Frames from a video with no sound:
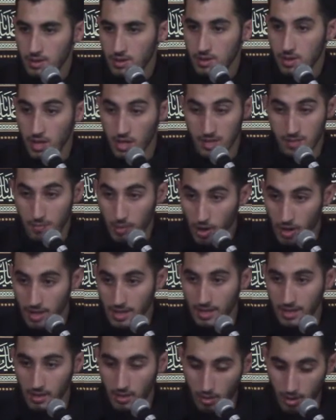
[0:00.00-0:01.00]
So it's
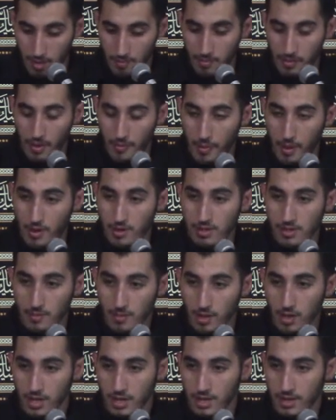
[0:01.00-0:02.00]
blocking, or the, the parents are
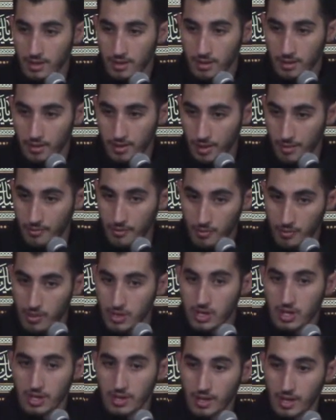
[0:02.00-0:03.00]
blocking them from
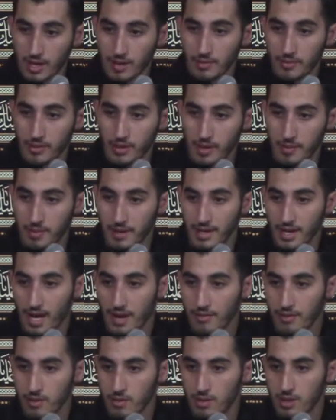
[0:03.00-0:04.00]
reaching, the, completing
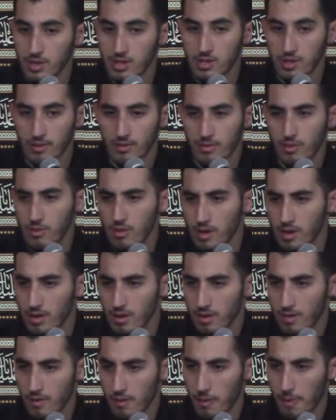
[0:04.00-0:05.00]
half the religion for what?
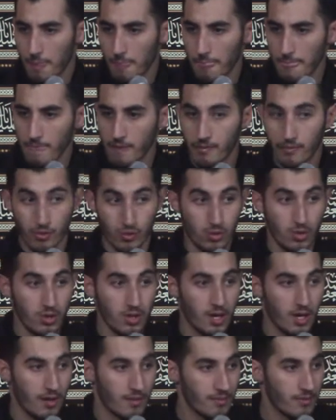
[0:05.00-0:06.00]
For
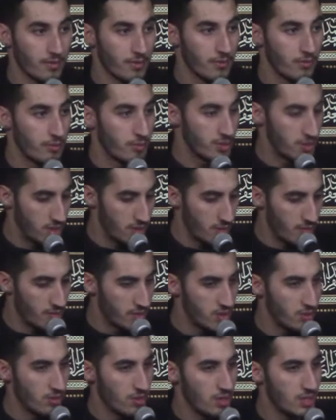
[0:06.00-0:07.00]
dunya, for the
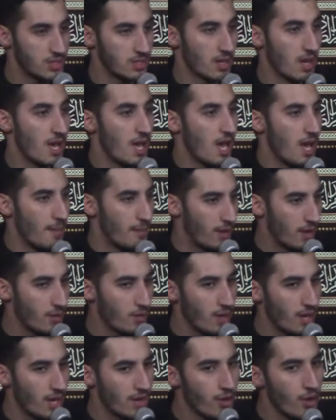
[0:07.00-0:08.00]
materialistic. And by the
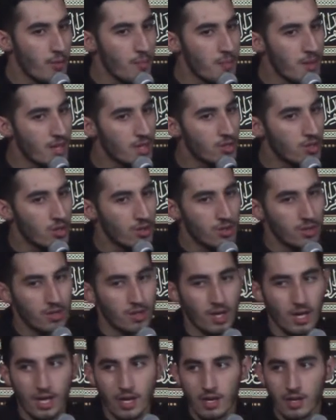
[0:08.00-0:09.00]
way, I don't mean don't,
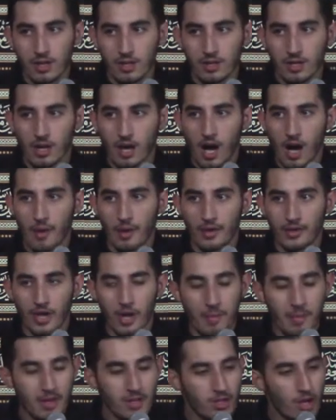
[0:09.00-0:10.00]
I
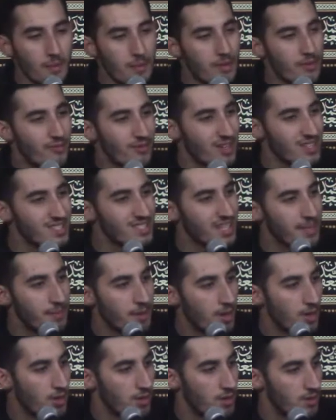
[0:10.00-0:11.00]
don't mean don't be fussy
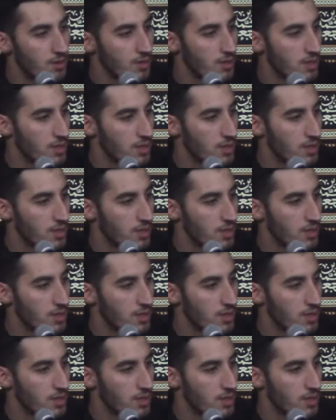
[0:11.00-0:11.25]
about